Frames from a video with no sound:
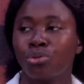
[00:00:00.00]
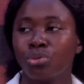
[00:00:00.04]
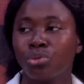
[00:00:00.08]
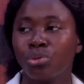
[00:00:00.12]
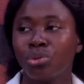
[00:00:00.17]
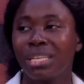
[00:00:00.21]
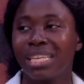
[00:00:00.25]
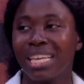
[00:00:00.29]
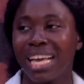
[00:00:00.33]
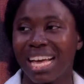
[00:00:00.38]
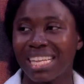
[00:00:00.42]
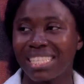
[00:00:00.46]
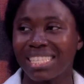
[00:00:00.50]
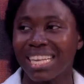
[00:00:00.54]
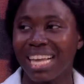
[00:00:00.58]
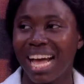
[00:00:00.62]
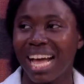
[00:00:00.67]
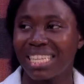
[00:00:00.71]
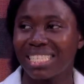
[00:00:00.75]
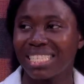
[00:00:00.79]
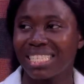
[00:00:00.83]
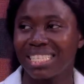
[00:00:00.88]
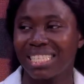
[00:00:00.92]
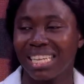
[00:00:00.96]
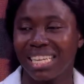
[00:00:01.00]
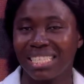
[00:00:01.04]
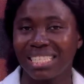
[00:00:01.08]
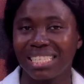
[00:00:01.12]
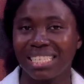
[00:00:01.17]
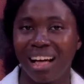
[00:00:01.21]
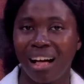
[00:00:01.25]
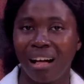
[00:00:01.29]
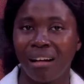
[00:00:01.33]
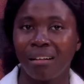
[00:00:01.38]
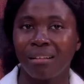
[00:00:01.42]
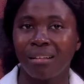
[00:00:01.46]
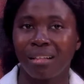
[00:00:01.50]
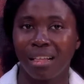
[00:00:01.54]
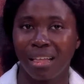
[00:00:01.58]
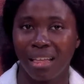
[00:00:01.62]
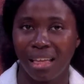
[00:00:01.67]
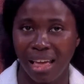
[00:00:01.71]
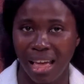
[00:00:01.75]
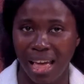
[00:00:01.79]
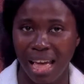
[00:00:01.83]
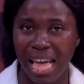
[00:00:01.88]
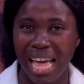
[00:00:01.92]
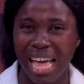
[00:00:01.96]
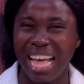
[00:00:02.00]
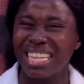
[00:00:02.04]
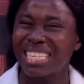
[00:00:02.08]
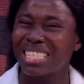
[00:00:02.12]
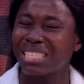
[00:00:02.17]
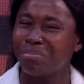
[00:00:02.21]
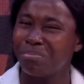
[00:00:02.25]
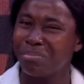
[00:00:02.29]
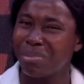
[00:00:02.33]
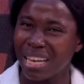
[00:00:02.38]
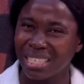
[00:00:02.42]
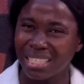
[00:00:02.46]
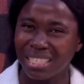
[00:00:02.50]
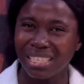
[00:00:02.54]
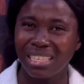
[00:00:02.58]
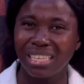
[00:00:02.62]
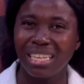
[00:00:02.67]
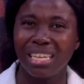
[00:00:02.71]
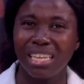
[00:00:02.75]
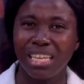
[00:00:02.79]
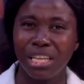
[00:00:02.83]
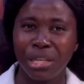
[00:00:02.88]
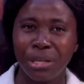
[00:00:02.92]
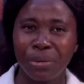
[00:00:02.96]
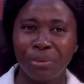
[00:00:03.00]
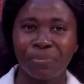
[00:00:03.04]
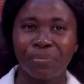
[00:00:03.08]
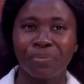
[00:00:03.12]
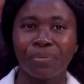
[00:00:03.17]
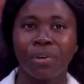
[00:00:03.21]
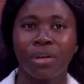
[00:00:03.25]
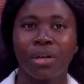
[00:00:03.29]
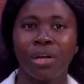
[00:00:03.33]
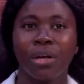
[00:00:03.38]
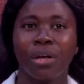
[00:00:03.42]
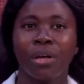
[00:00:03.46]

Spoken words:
to get antenatal care, especially if